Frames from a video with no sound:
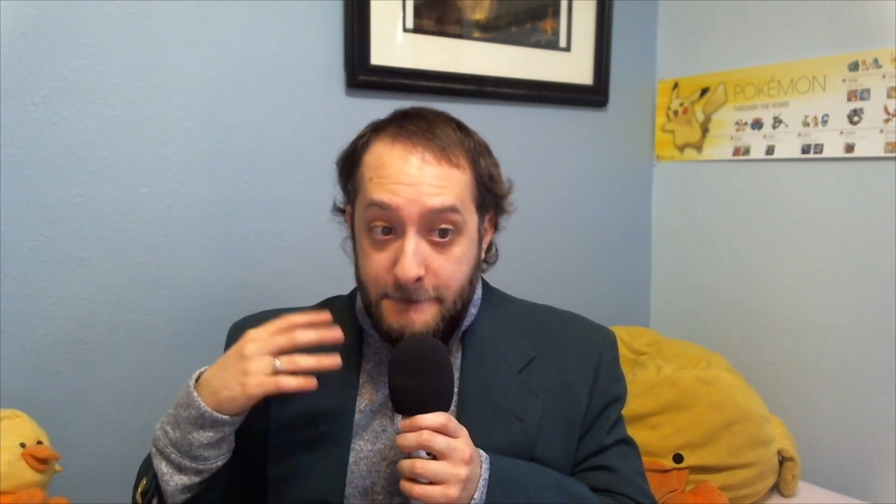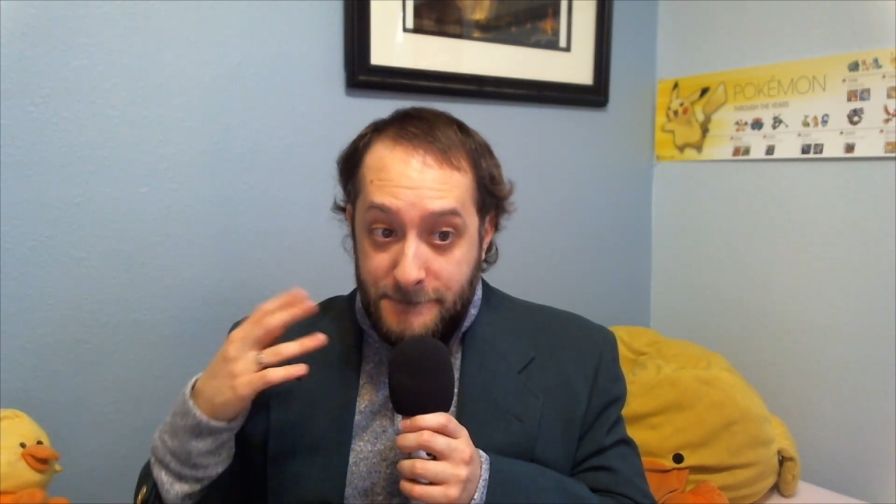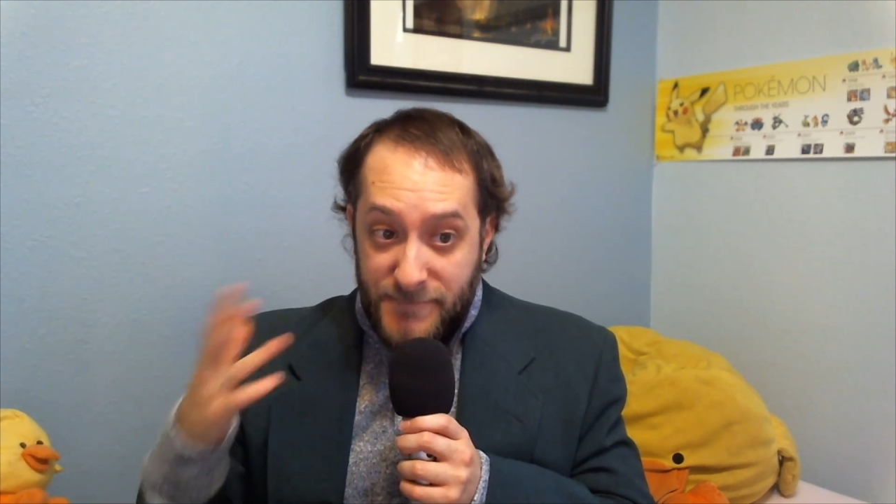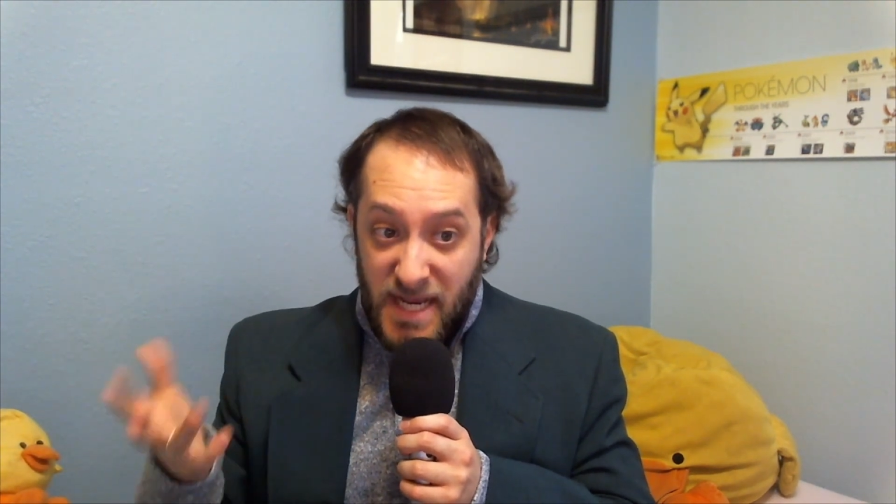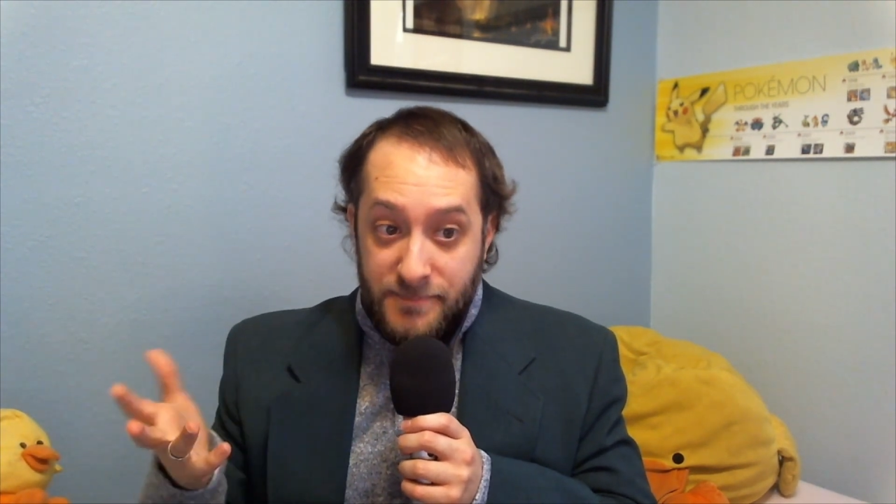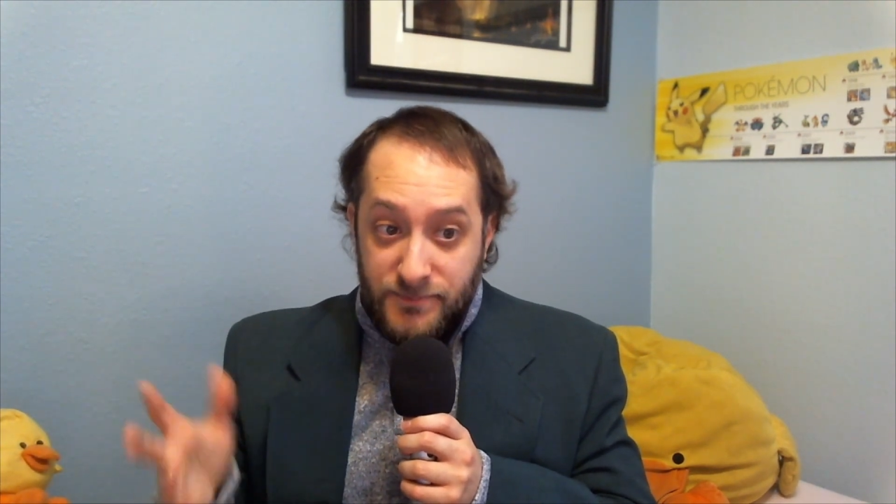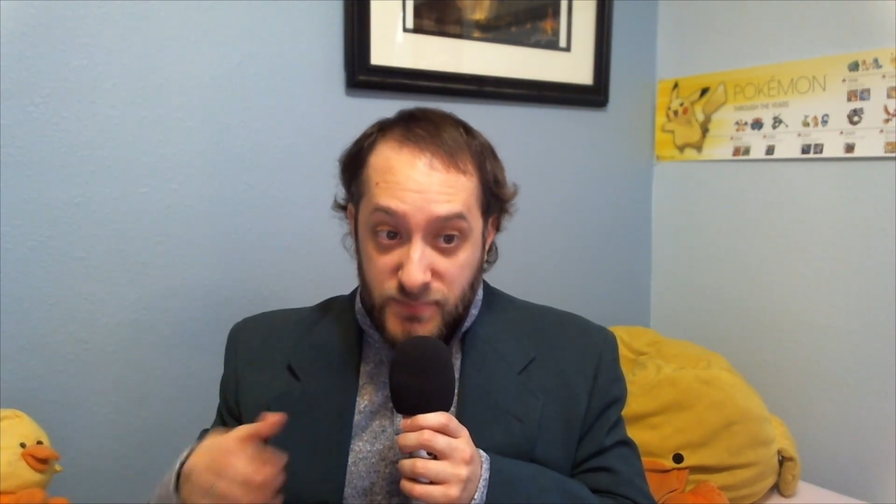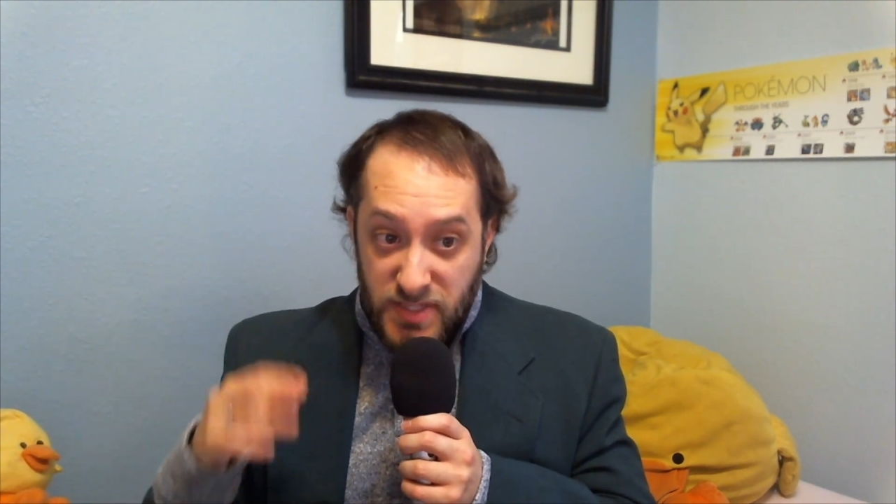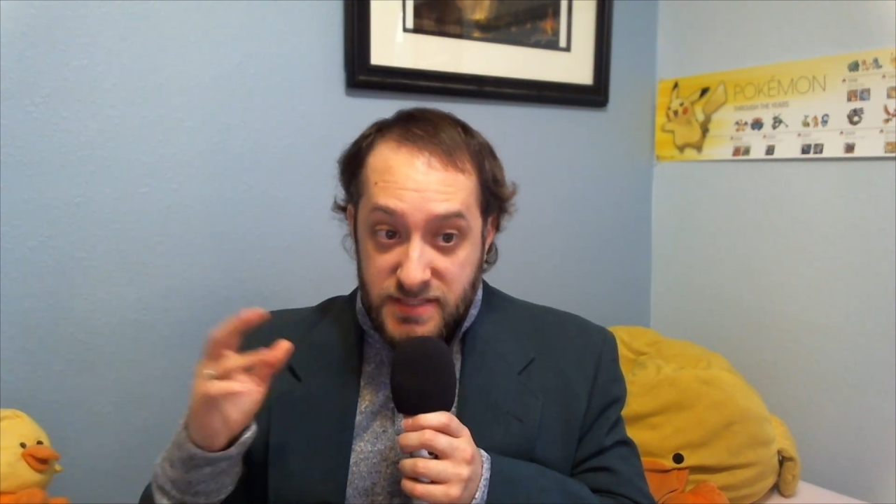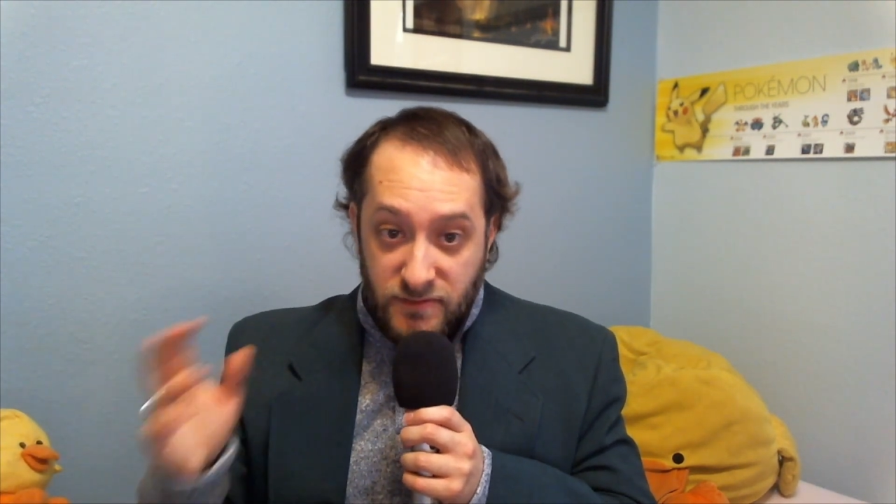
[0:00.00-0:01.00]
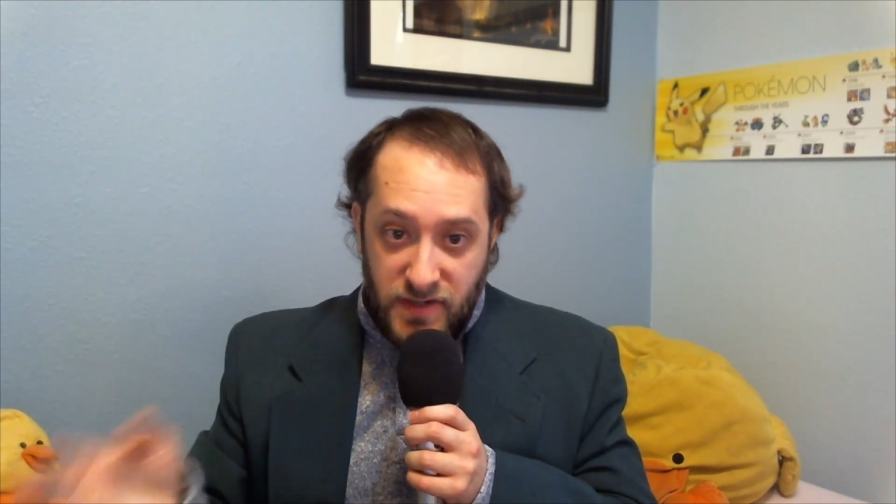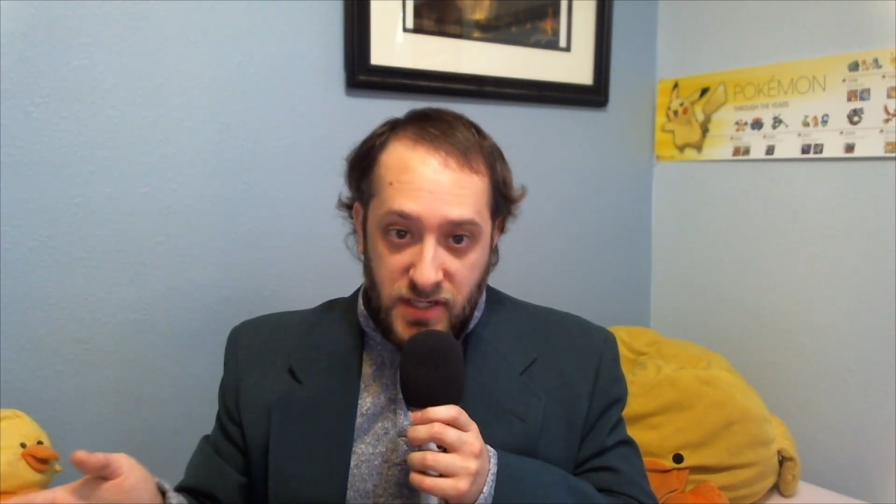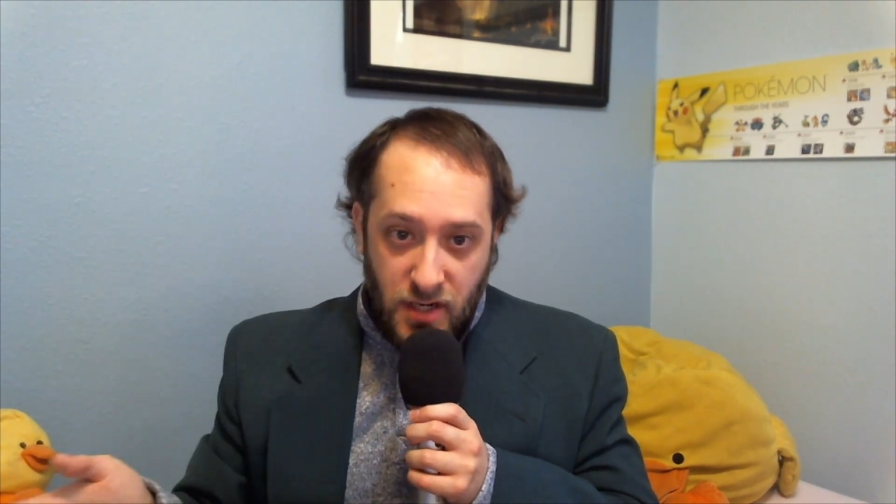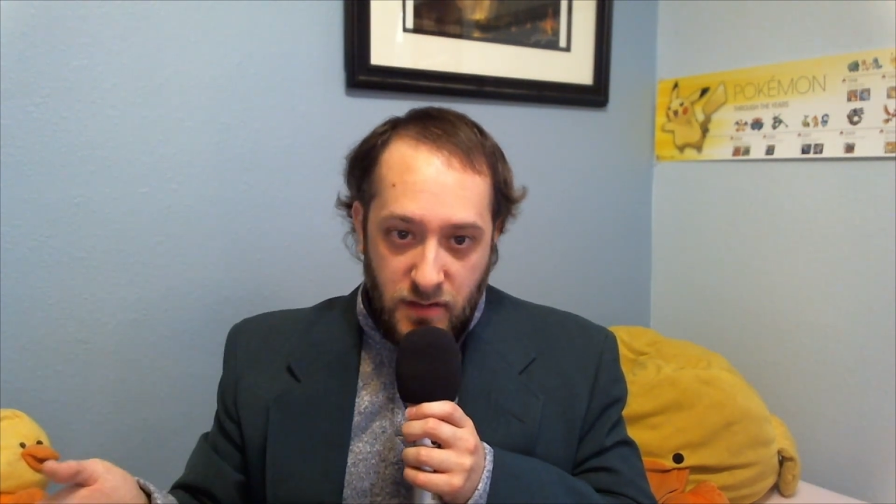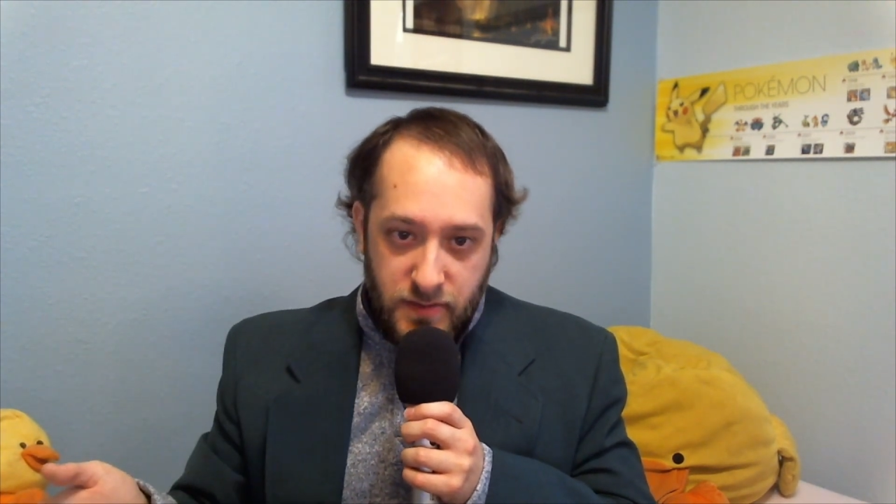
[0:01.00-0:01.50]
But priests are
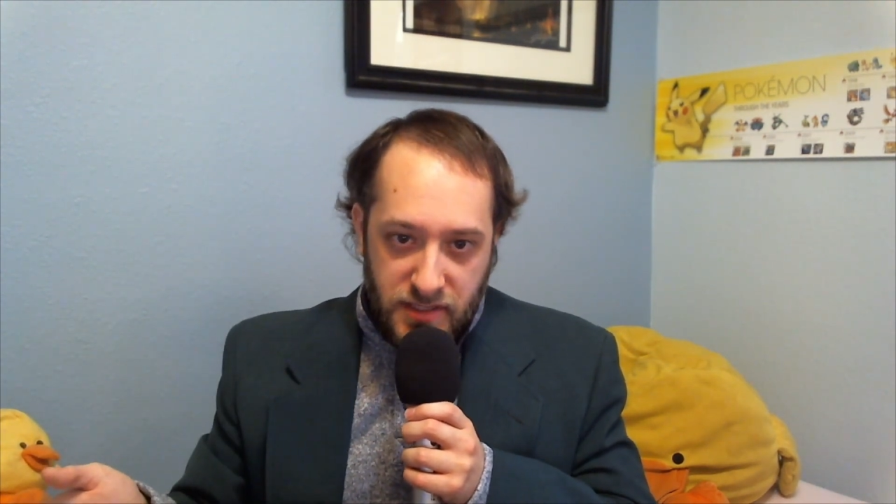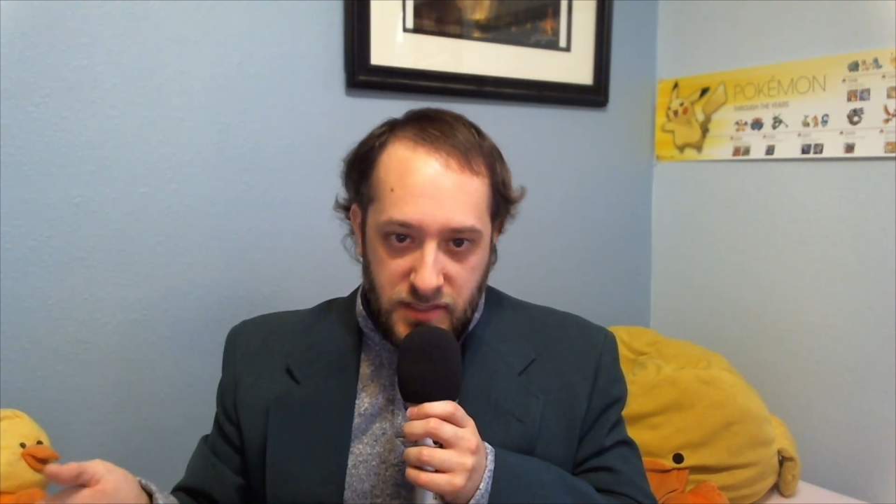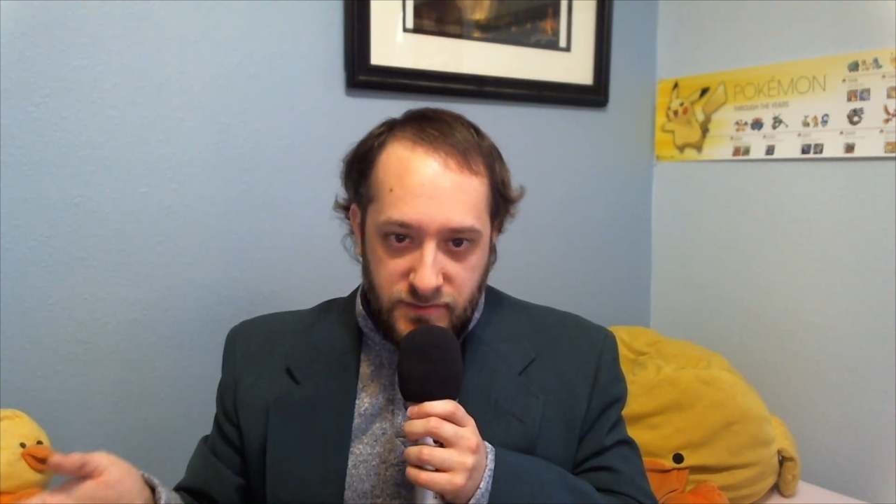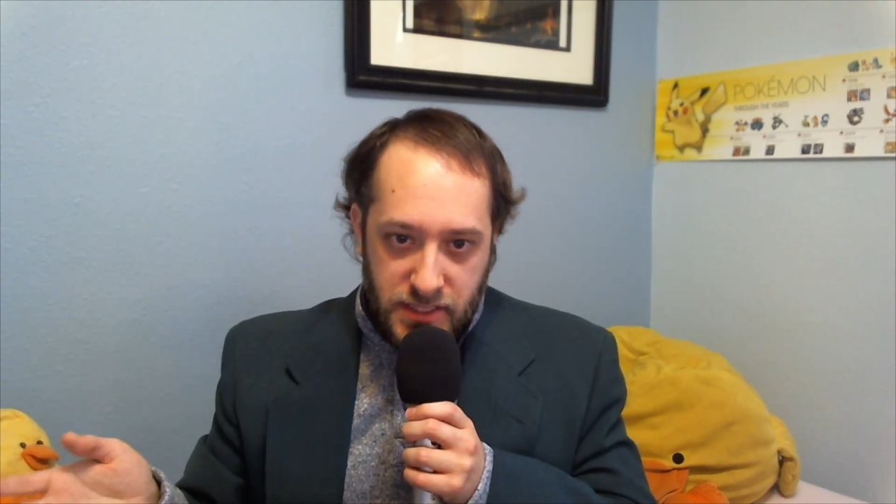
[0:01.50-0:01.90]
very common in